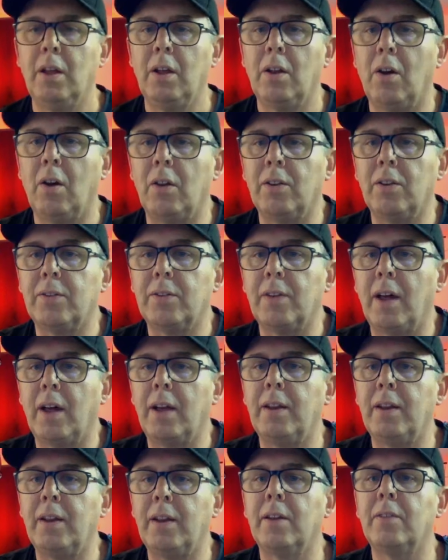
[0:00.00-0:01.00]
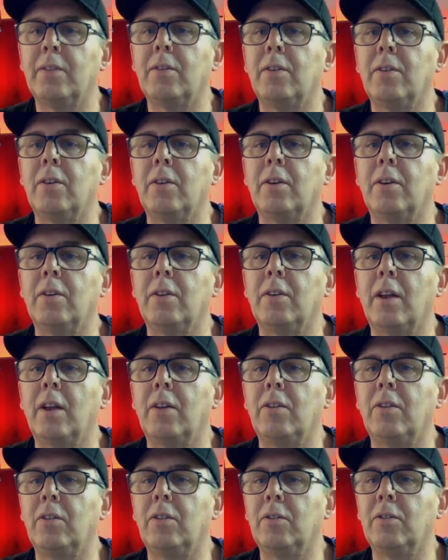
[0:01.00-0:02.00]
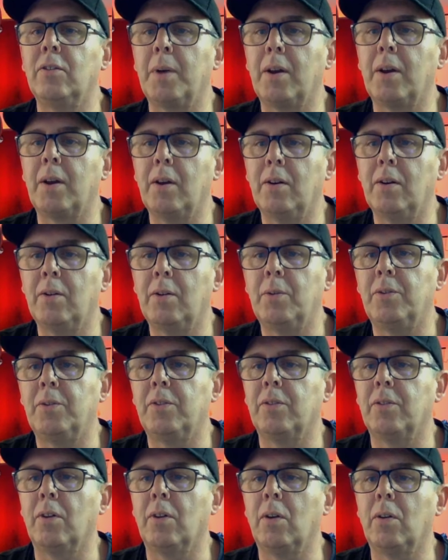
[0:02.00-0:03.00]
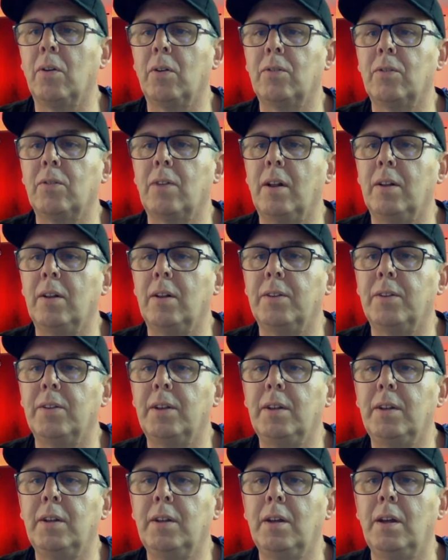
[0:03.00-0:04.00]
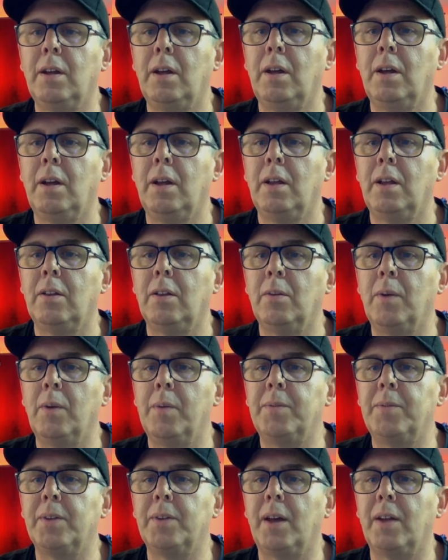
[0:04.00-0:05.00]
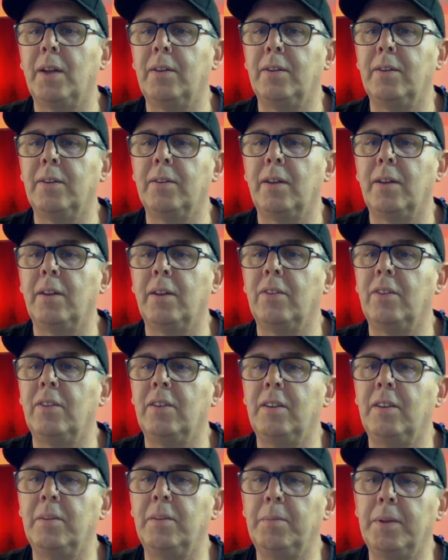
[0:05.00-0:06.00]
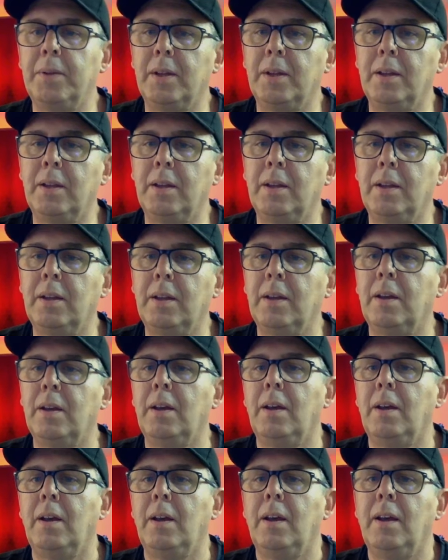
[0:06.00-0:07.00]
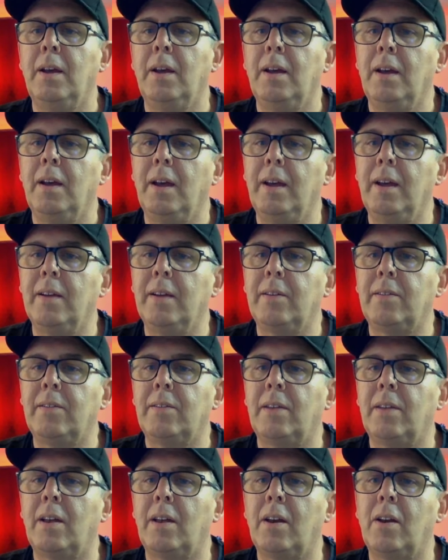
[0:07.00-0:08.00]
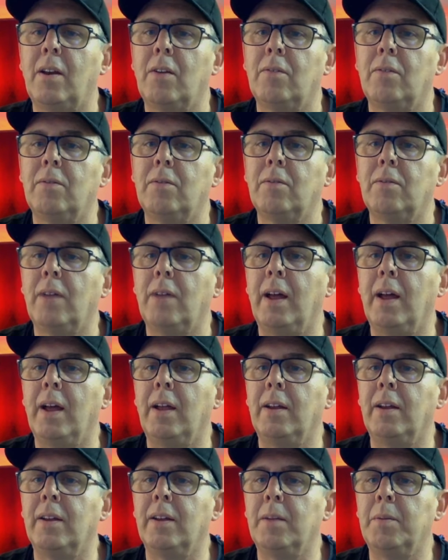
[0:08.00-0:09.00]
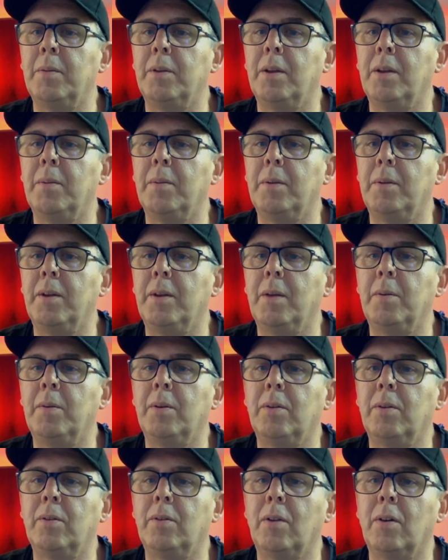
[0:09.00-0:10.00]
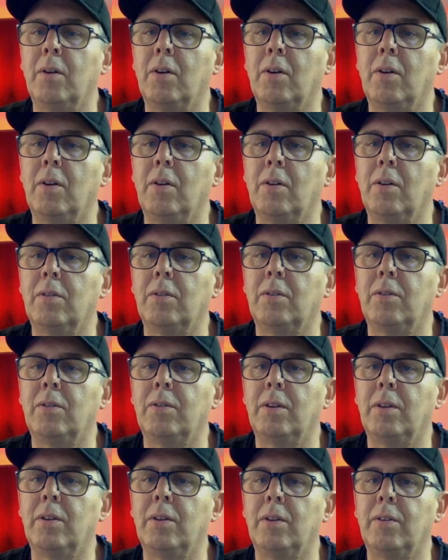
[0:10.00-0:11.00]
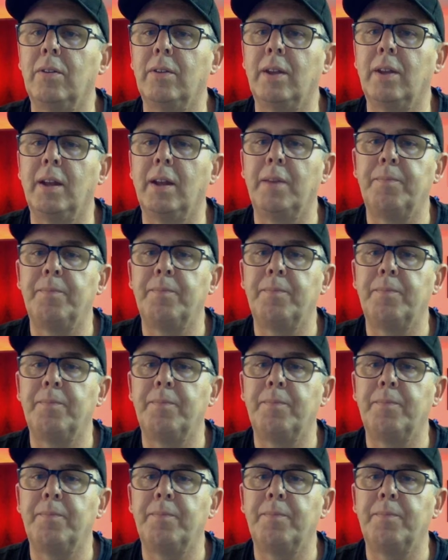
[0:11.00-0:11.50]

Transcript: on the side here. So you can actually use my code, which is GodoxCarlD. The website is HTTPS and www.godox.co.za.